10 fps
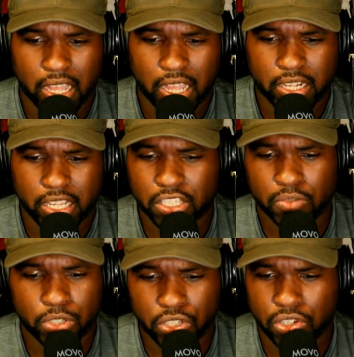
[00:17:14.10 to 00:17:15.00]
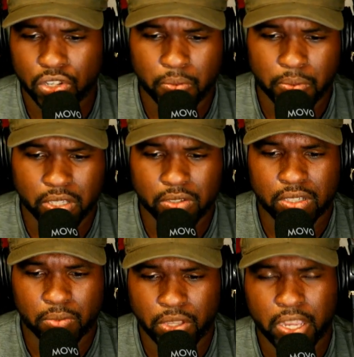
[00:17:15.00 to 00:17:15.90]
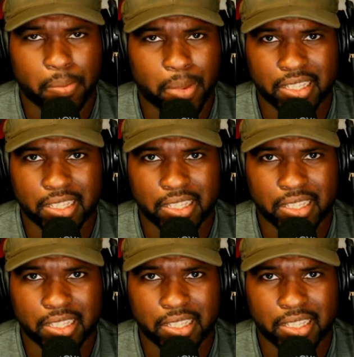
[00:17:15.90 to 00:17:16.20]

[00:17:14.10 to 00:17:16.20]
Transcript: This is what you do when you hear about